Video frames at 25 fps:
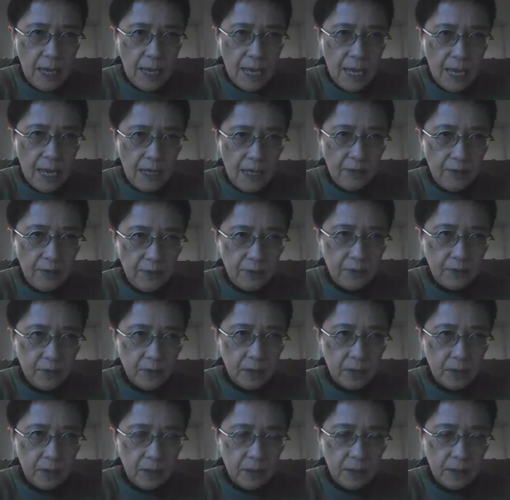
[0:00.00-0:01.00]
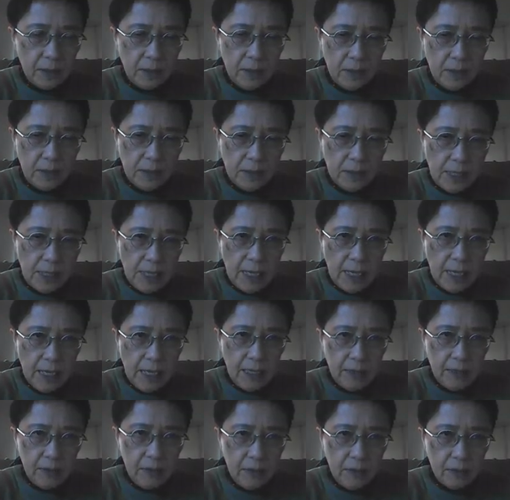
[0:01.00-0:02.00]

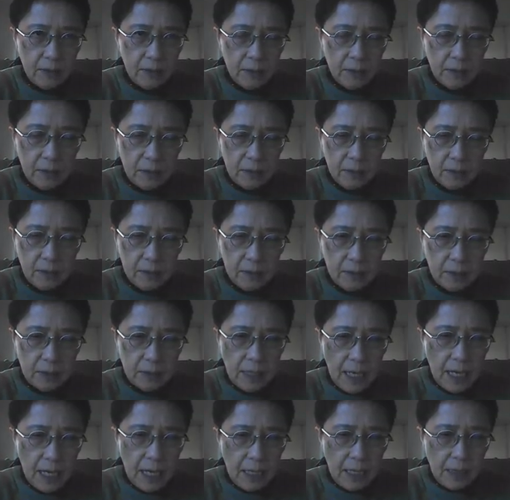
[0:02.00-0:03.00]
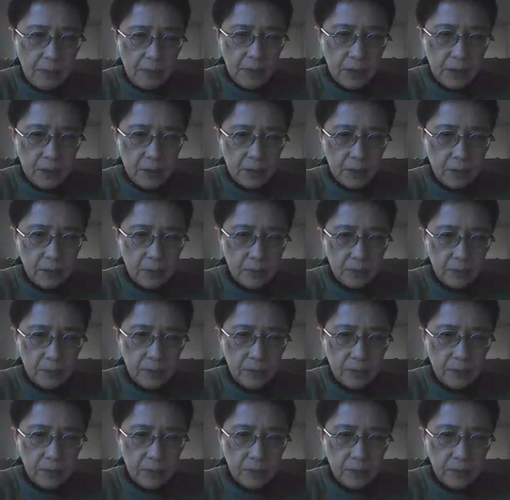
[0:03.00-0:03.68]
F10 times